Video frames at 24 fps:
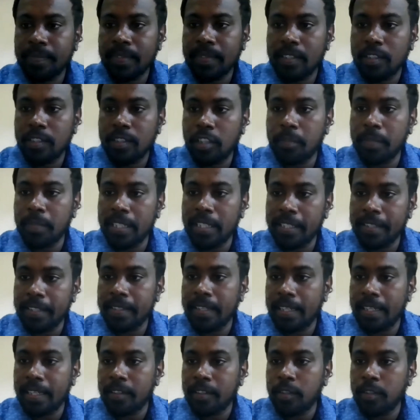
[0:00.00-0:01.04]
normally
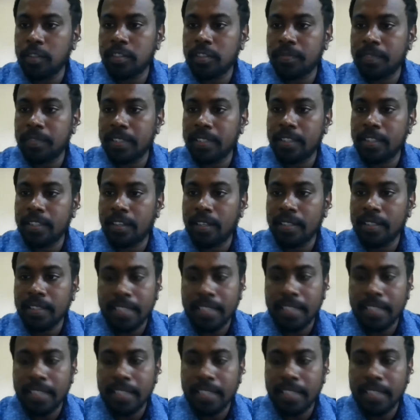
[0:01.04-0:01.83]
goes further on.